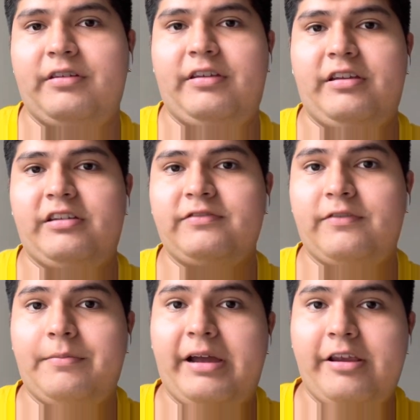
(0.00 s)
it is
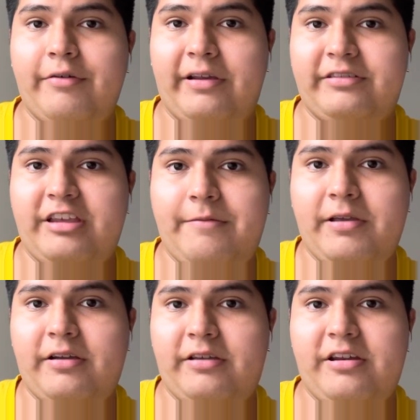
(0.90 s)
from My Hero
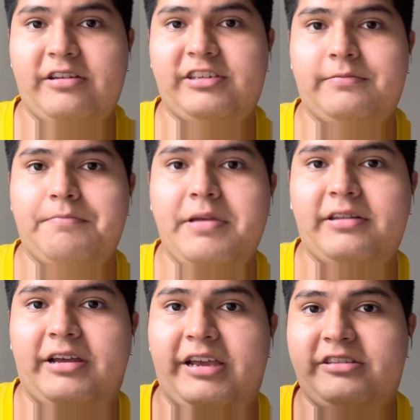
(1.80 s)
Academia and it's
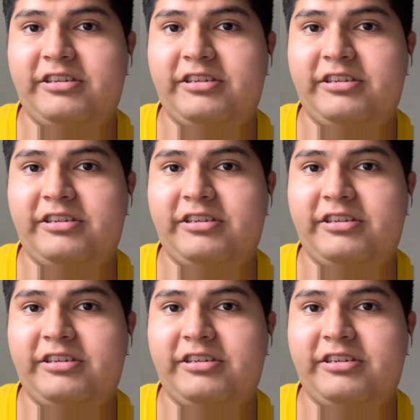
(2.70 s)
Midnight.